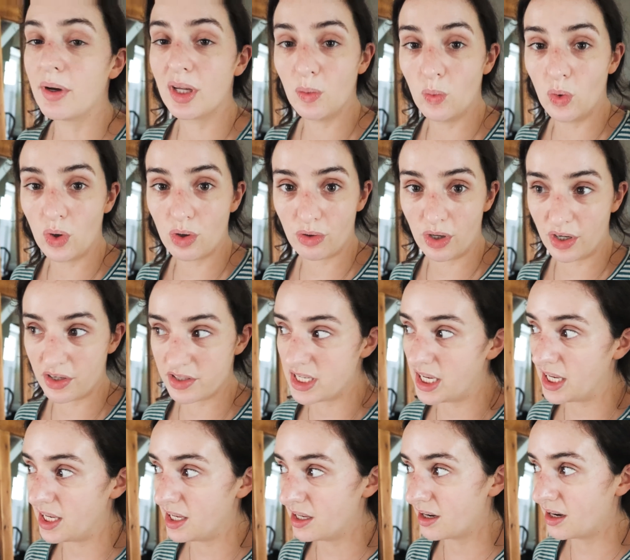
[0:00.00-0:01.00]
I'm gonna walk
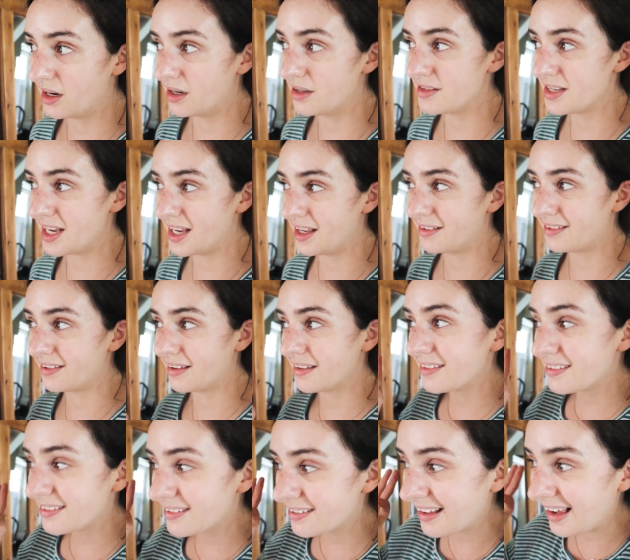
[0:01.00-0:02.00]
Roxy because it's
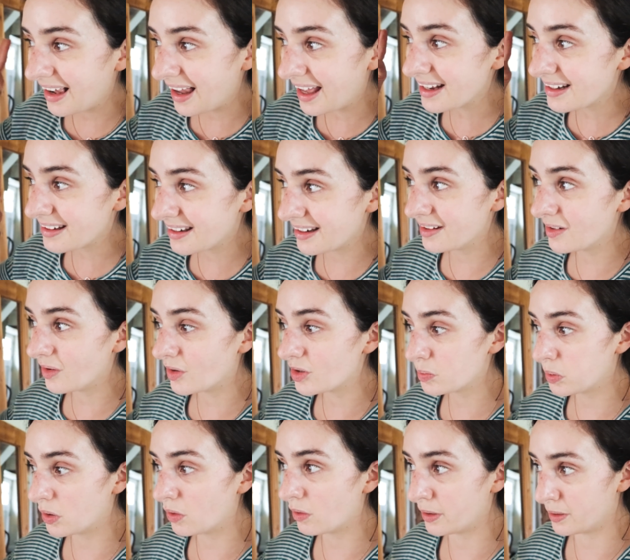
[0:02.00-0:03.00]
slightly
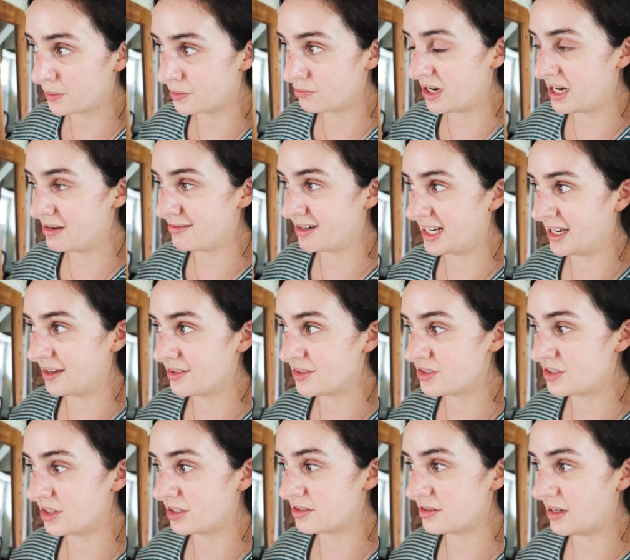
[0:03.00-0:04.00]
not pouring with rain right now. It's
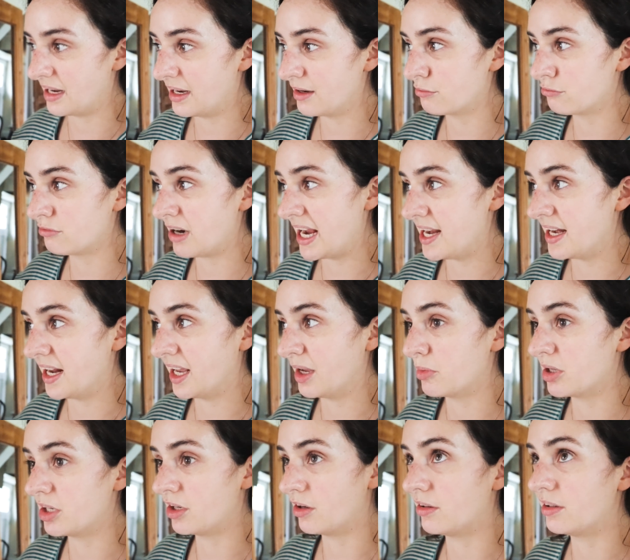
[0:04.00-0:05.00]
just like raining,
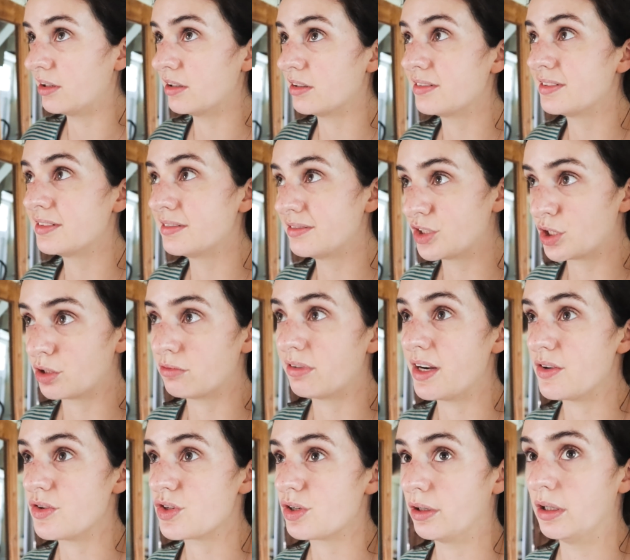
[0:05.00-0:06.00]
but not
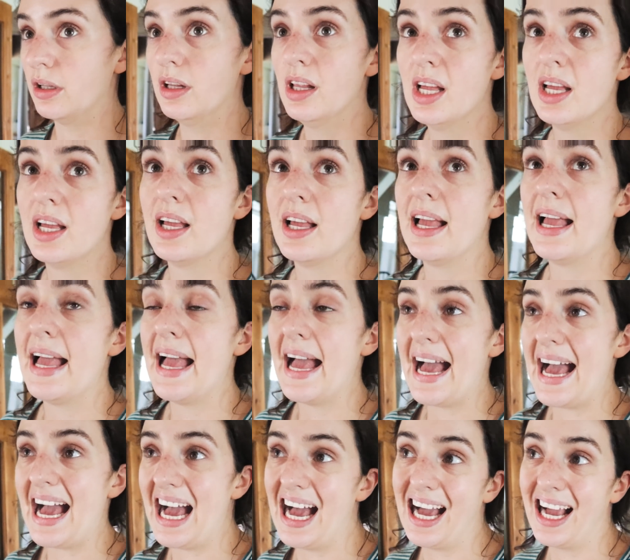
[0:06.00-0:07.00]
torrential.
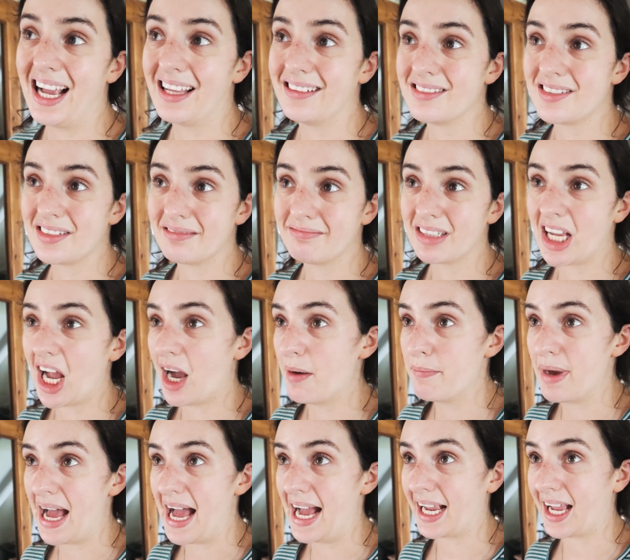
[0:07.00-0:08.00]
And
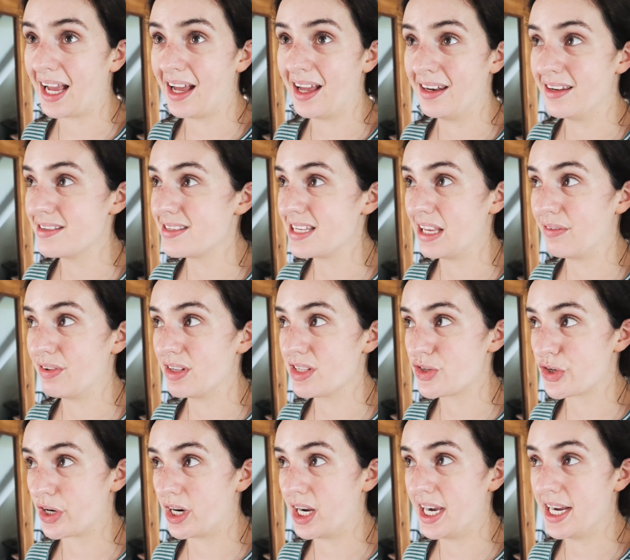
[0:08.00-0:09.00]
come back and see if it's
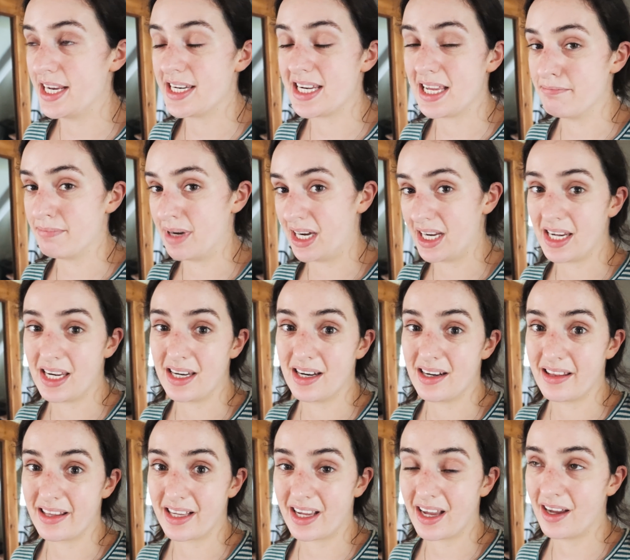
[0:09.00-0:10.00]
dried. It might need
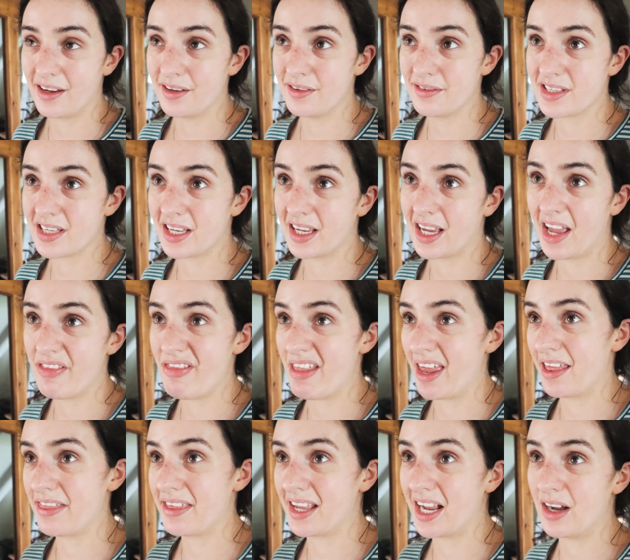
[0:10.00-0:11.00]
another coat, and
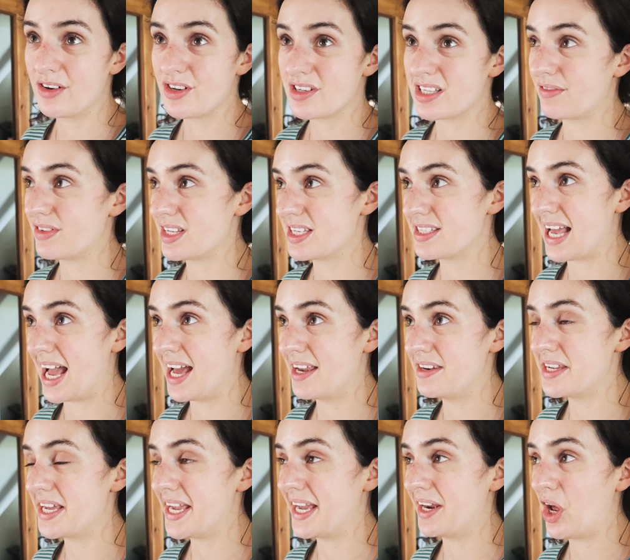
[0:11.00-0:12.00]
then I think I'll just have to
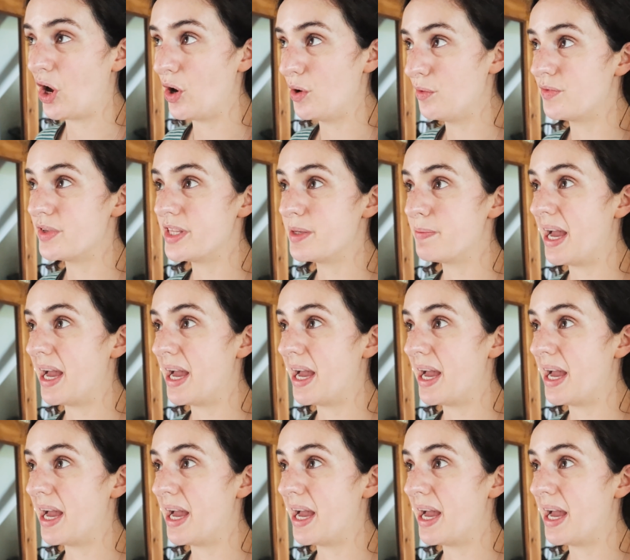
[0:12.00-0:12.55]
sand it and hope for the